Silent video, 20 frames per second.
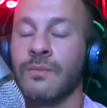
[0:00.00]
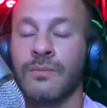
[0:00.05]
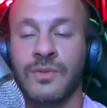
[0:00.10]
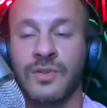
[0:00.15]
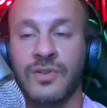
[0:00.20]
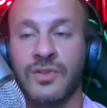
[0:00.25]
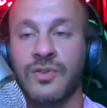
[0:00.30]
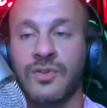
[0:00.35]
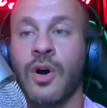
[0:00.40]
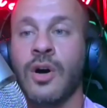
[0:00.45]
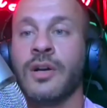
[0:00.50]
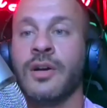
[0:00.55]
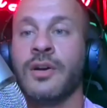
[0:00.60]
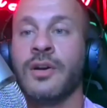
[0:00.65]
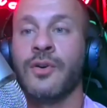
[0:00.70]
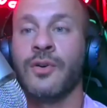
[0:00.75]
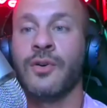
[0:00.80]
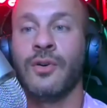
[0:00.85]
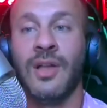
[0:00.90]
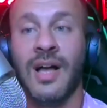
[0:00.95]
stalk a
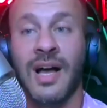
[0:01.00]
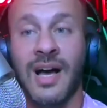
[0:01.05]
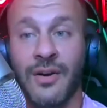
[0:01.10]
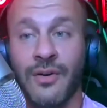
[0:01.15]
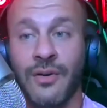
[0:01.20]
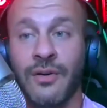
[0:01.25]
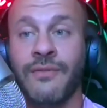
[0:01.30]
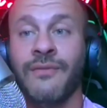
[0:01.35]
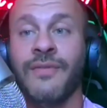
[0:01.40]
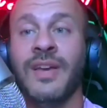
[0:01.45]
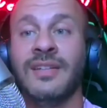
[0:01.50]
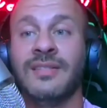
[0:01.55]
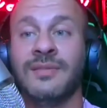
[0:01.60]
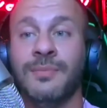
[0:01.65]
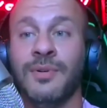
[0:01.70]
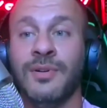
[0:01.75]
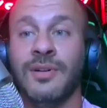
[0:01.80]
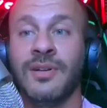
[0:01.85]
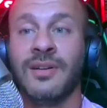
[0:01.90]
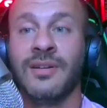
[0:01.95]
girl on her
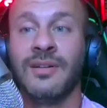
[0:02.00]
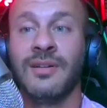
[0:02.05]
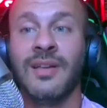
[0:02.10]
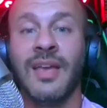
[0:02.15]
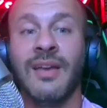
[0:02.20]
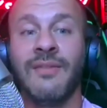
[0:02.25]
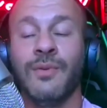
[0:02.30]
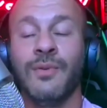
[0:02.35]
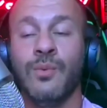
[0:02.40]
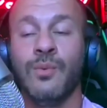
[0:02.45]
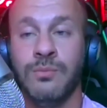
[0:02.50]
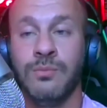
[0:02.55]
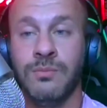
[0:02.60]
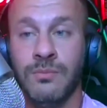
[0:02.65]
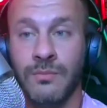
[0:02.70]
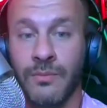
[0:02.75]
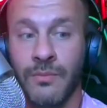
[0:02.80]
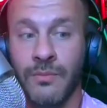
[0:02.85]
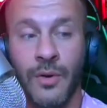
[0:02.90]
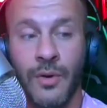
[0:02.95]
Facebook if you
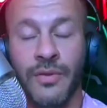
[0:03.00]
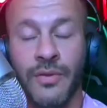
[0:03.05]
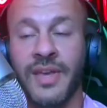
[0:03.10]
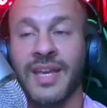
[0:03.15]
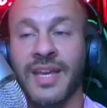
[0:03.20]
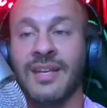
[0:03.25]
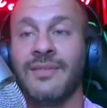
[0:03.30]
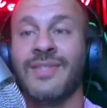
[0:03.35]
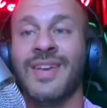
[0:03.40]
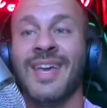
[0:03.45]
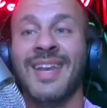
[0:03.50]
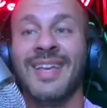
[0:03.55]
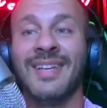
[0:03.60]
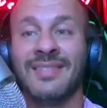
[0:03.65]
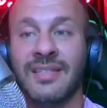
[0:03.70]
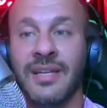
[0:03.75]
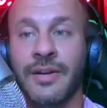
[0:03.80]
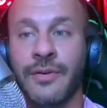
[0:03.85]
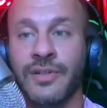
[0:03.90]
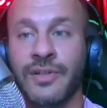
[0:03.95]
are thinking of getting
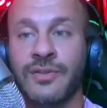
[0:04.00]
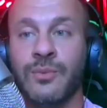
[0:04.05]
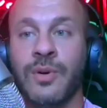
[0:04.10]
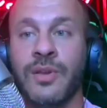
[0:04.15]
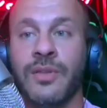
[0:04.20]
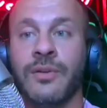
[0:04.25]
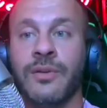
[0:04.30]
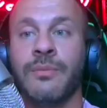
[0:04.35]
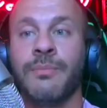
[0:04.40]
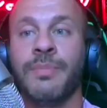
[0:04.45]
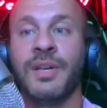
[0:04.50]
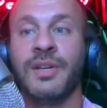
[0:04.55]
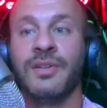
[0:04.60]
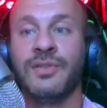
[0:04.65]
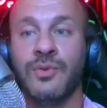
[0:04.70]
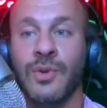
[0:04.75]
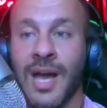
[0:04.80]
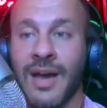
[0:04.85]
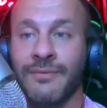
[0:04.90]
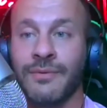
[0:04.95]
serious with her because
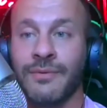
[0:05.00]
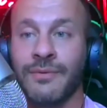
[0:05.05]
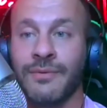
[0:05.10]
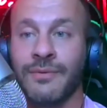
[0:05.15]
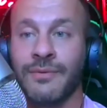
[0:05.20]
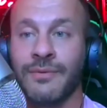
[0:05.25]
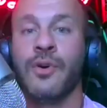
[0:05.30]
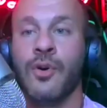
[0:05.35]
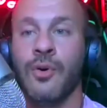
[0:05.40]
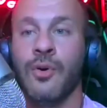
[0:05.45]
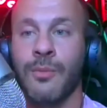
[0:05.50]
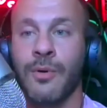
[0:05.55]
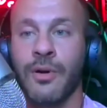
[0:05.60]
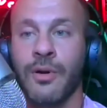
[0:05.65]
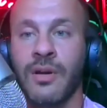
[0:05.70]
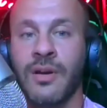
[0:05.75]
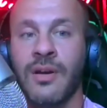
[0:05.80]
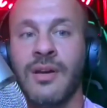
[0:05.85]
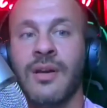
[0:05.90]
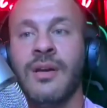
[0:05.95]
you have to do your
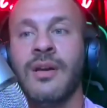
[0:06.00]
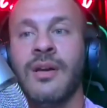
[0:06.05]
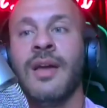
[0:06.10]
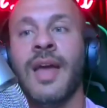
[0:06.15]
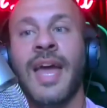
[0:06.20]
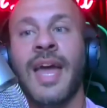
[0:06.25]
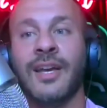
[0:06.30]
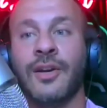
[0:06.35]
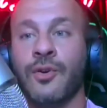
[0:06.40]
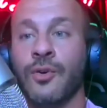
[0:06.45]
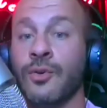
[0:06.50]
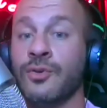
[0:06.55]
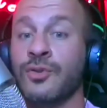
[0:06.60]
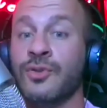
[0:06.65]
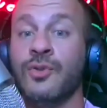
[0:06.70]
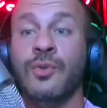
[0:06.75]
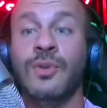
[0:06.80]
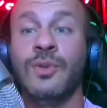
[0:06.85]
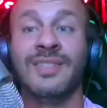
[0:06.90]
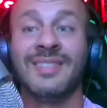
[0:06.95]
homework. And girls
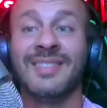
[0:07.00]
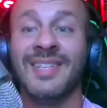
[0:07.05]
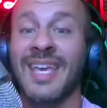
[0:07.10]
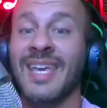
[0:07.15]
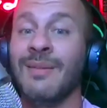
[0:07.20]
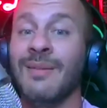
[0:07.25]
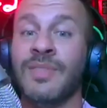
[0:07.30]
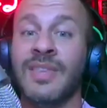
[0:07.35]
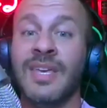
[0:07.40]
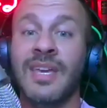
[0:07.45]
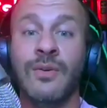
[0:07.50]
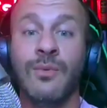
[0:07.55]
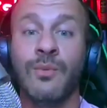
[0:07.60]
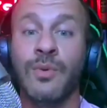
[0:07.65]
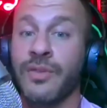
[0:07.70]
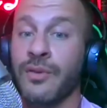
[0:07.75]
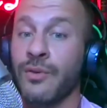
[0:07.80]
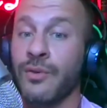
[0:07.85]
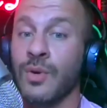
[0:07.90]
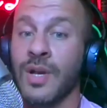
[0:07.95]
do the same thing
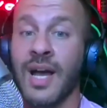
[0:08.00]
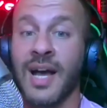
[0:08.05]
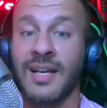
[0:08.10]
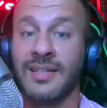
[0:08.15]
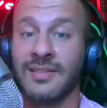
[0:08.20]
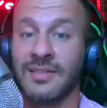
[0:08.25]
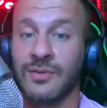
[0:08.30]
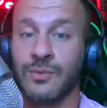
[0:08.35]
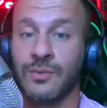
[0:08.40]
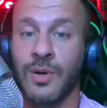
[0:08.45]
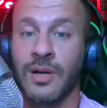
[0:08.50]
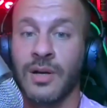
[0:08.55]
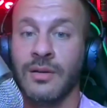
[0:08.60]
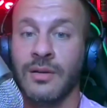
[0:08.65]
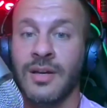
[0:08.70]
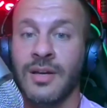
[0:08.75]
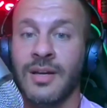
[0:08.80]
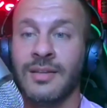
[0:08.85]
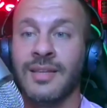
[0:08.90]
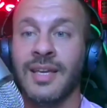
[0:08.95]
with you guys as well.
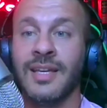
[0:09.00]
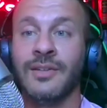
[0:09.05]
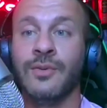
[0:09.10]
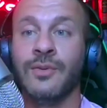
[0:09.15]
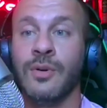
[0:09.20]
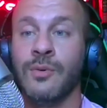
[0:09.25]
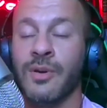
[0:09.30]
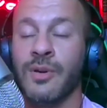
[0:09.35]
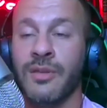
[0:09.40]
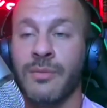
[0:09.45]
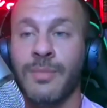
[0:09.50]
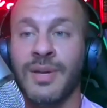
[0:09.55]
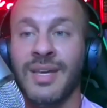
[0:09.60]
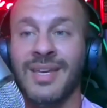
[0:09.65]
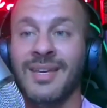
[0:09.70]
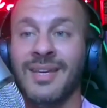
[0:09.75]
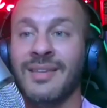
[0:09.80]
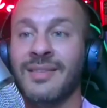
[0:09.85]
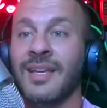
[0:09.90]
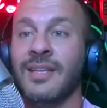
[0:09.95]
They do it with
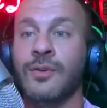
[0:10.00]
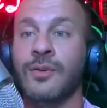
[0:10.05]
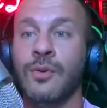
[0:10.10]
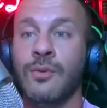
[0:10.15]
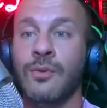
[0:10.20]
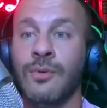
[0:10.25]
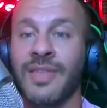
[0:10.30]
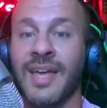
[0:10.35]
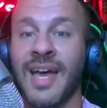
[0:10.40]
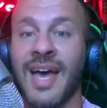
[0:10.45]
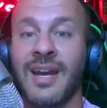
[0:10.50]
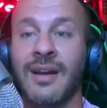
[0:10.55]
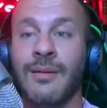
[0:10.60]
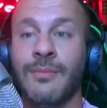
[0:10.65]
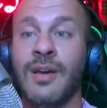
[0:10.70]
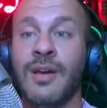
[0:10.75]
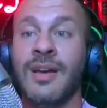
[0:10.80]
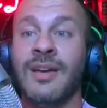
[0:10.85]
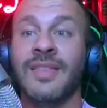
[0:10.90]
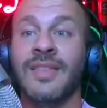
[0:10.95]
me, they do it with Adam.
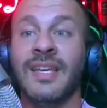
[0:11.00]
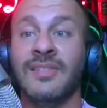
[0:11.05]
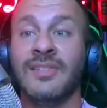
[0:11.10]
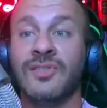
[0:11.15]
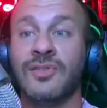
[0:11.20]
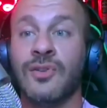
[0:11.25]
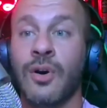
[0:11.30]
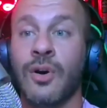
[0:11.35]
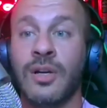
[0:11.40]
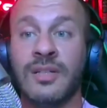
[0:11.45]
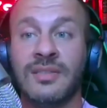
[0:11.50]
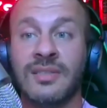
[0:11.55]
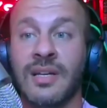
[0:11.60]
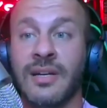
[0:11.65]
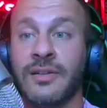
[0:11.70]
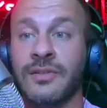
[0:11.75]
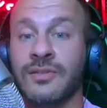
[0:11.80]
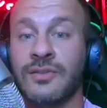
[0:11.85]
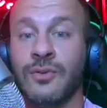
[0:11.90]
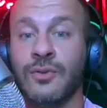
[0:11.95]
They stalk us on
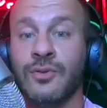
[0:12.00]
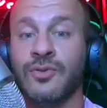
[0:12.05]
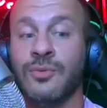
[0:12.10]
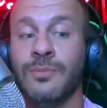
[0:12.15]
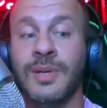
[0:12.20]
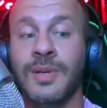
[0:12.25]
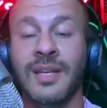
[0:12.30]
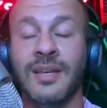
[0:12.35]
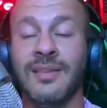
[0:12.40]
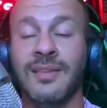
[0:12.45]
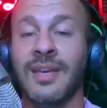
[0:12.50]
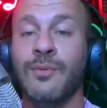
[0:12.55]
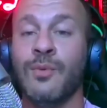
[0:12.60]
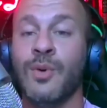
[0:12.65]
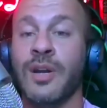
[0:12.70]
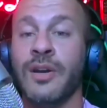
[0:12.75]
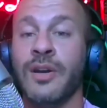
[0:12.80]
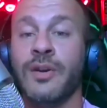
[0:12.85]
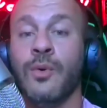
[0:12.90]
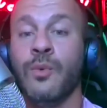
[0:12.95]
our social media. They
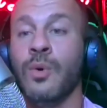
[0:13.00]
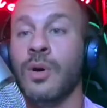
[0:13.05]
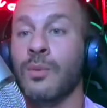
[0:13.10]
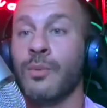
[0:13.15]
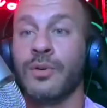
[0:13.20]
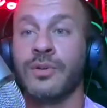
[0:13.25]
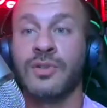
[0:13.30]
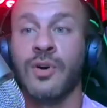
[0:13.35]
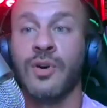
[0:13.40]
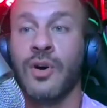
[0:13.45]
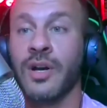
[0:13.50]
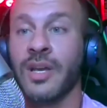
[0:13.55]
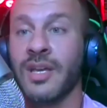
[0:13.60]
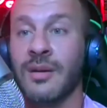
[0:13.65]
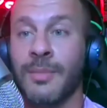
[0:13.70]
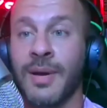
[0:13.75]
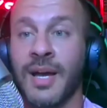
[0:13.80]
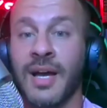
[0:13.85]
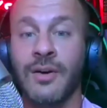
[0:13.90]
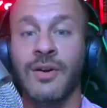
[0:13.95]
want to know what we're talking
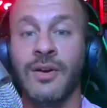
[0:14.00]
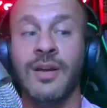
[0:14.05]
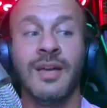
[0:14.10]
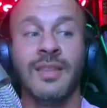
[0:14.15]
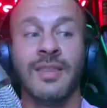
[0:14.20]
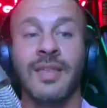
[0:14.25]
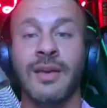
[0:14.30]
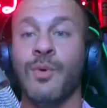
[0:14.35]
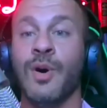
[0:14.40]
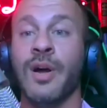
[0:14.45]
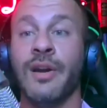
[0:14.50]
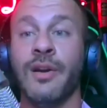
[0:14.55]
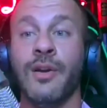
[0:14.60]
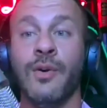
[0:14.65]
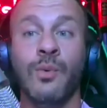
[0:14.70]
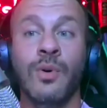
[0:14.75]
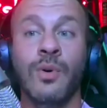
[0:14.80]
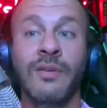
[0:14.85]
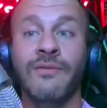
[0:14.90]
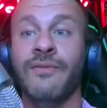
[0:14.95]
about. They want to know
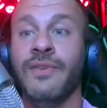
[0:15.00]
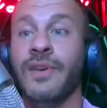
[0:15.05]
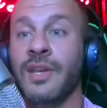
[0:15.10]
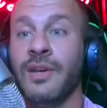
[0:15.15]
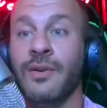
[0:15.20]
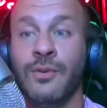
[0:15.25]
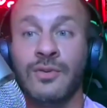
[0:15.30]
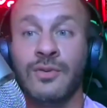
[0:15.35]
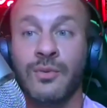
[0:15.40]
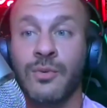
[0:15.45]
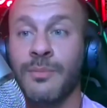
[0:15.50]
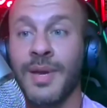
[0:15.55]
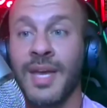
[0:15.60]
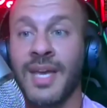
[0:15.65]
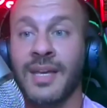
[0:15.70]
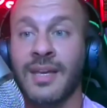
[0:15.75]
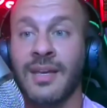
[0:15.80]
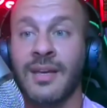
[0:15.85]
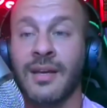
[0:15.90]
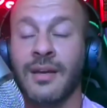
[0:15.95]
what videos we're
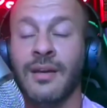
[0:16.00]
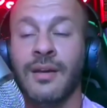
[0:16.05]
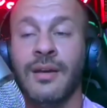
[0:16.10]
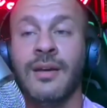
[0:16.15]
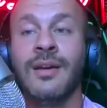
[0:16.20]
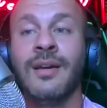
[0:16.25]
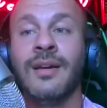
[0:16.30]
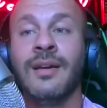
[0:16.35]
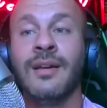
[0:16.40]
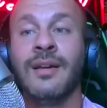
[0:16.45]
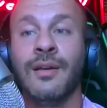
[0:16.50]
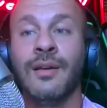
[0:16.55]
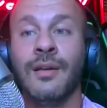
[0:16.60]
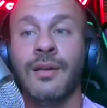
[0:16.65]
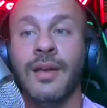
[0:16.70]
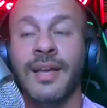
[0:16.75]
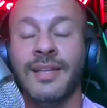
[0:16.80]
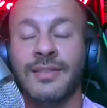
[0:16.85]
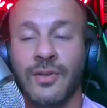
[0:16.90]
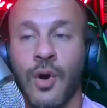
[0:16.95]
making.
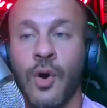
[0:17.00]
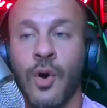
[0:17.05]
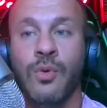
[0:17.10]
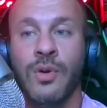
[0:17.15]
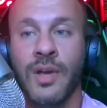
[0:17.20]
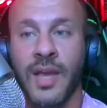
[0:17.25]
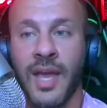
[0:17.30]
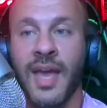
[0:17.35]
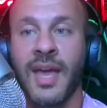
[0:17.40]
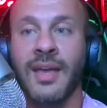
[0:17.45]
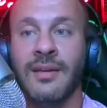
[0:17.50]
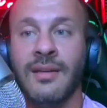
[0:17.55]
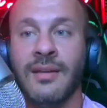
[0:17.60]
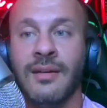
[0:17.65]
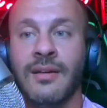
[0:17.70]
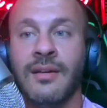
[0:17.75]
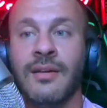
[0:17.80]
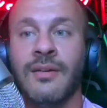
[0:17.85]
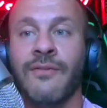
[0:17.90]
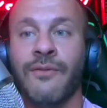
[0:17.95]
It's okay
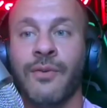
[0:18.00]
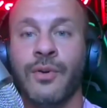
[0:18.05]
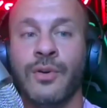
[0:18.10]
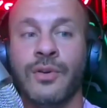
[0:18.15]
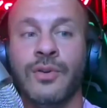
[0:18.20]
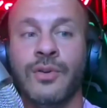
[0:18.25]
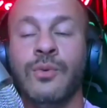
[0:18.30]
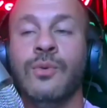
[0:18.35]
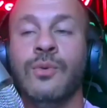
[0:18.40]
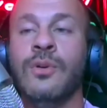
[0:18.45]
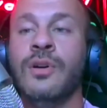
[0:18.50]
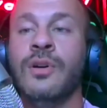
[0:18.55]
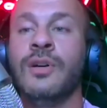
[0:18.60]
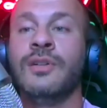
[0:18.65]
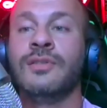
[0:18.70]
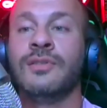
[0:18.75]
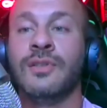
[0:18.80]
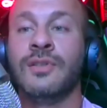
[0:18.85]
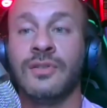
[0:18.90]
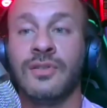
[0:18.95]
for you
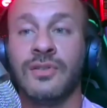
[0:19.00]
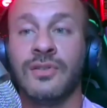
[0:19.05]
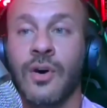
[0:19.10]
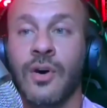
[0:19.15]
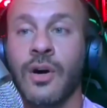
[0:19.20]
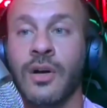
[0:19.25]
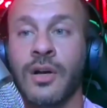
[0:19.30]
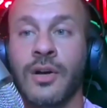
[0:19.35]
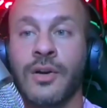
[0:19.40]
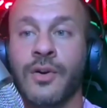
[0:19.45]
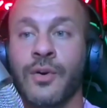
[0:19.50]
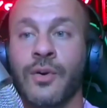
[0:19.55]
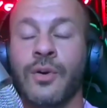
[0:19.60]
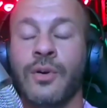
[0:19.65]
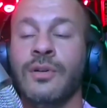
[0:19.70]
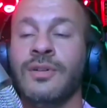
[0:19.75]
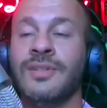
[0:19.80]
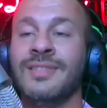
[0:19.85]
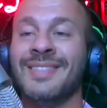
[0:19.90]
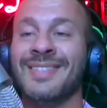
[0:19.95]
to stalk a
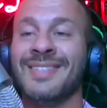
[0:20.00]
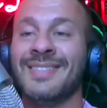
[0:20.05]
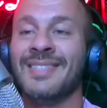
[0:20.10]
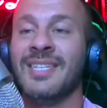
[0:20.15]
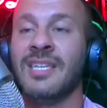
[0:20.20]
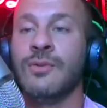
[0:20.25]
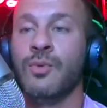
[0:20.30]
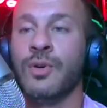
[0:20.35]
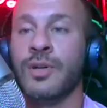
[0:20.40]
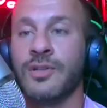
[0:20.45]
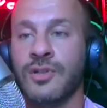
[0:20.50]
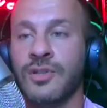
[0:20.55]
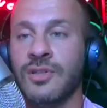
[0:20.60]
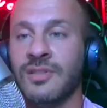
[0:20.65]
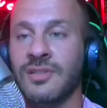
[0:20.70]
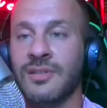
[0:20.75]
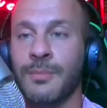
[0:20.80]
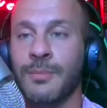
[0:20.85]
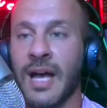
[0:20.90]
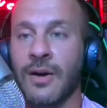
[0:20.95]
girl to see what
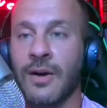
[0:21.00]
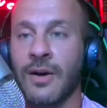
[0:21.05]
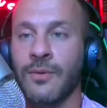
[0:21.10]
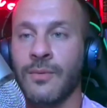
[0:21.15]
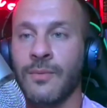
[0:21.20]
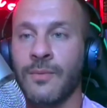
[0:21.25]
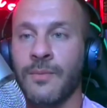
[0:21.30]
she's about